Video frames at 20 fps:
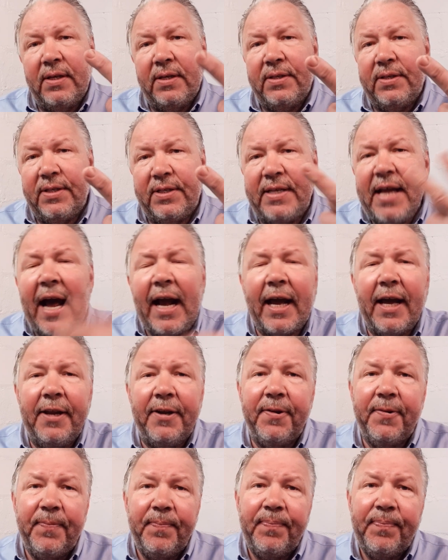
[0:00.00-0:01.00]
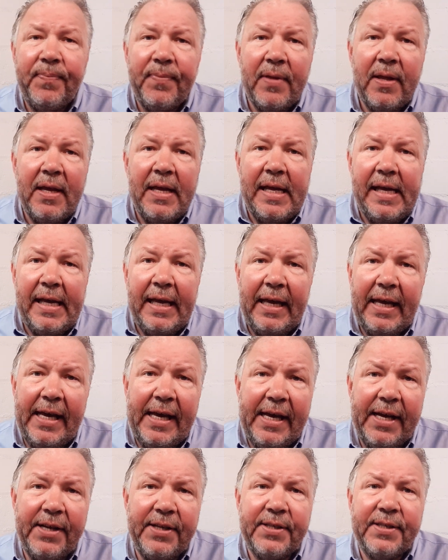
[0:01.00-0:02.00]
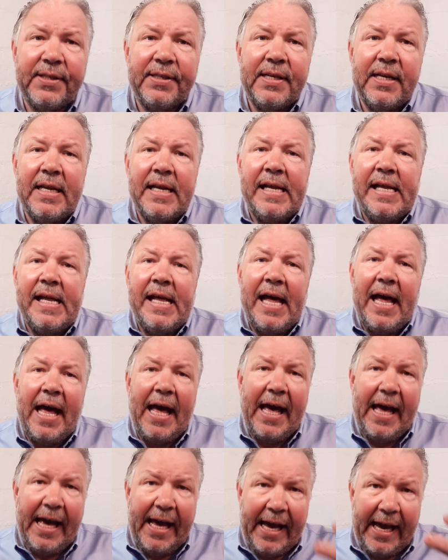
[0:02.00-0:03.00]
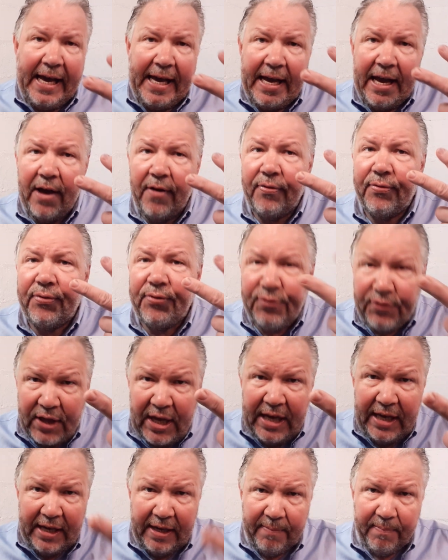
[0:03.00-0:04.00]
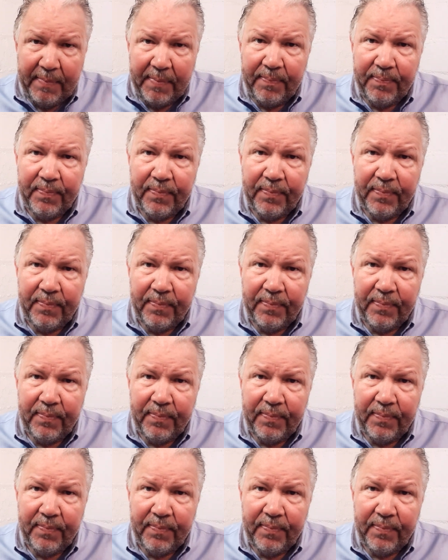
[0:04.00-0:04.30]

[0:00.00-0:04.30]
Second is a theme.